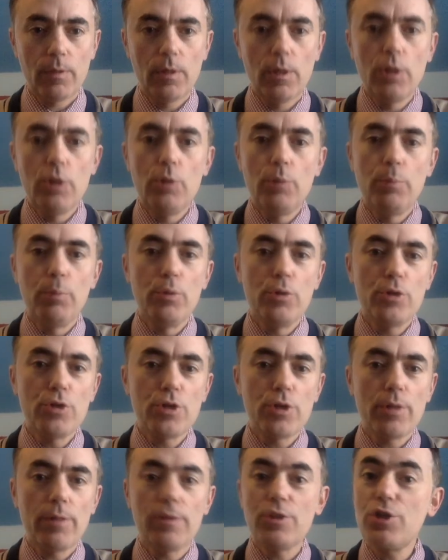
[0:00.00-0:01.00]
You push
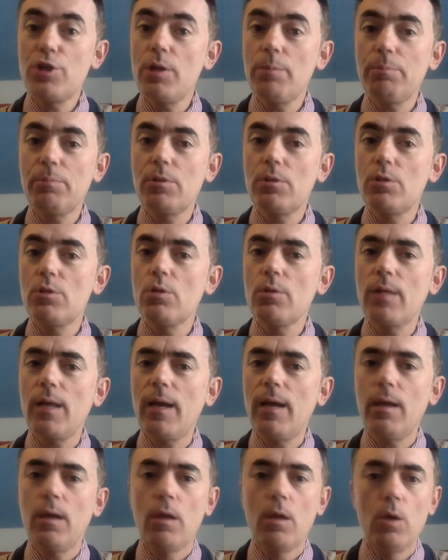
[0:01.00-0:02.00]
the ship so that
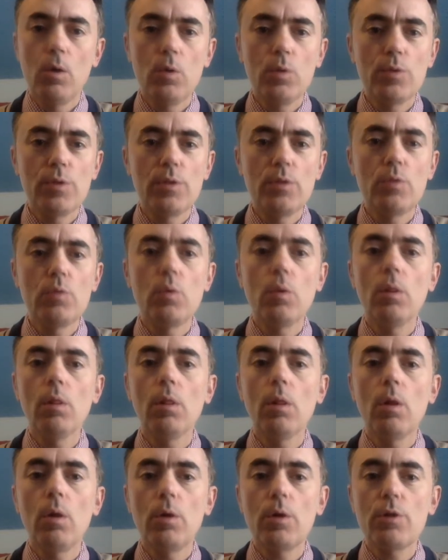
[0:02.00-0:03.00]
it goes into a
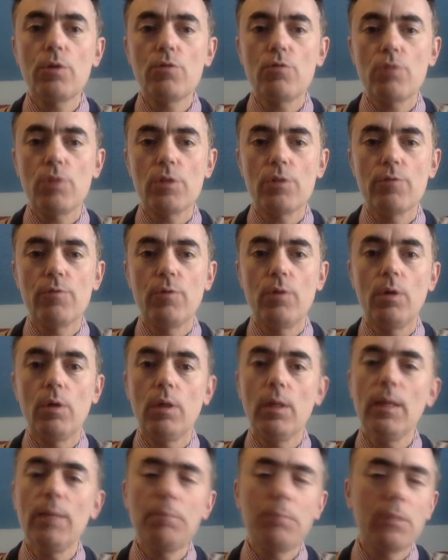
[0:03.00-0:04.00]
long transfer
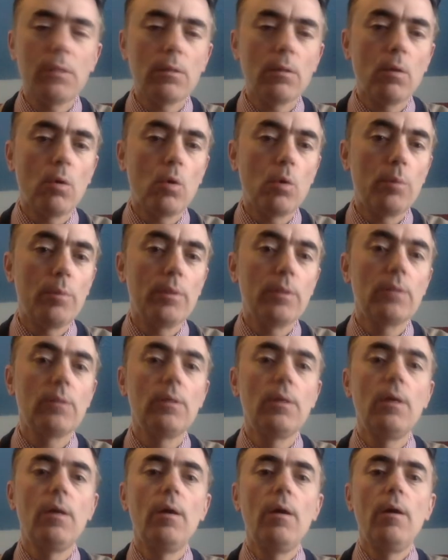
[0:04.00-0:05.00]
elliptical orbit.
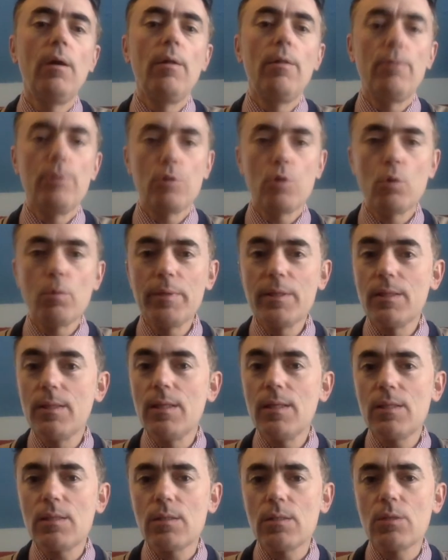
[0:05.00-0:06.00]
This orbit
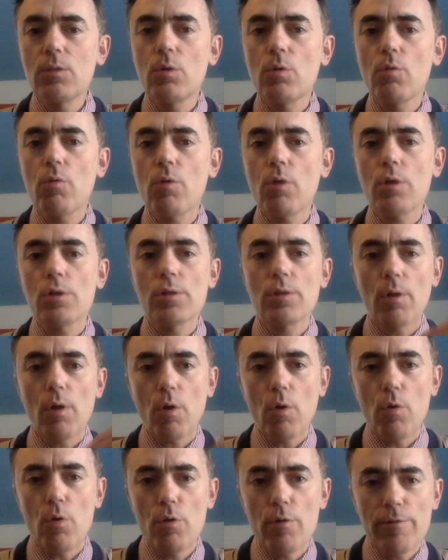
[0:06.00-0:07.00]
needs to cross
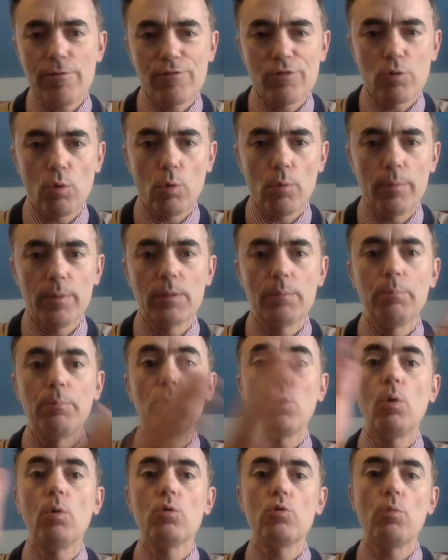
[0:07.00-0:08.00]
Earth's orbit but
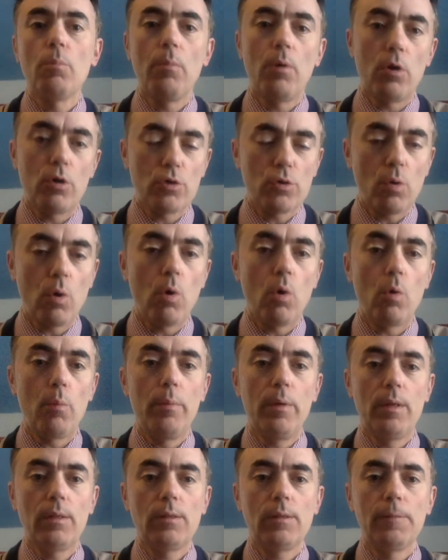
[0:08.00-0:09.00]
also Mars'
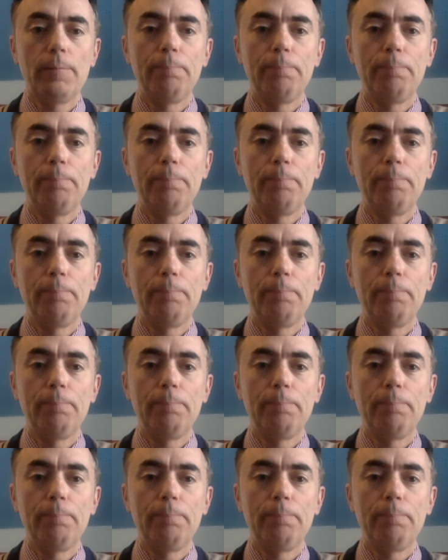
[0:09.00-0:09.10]
orbit.